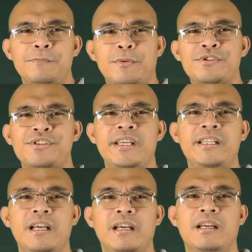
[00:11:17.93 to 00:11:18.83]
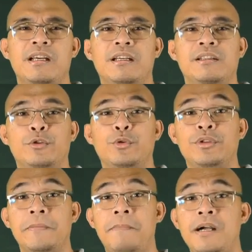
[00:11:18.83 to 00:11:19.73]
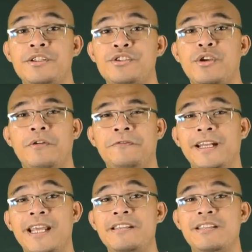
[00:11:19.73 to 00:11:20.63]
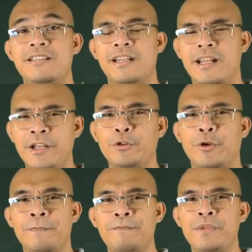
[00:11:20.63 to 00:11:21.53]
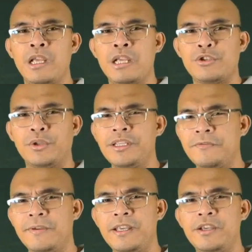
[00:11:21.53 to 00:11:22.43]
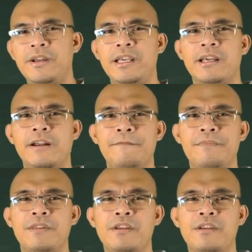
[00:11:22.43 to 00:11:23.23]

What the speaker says: us proceed to the parts of an AC generator. So this figure here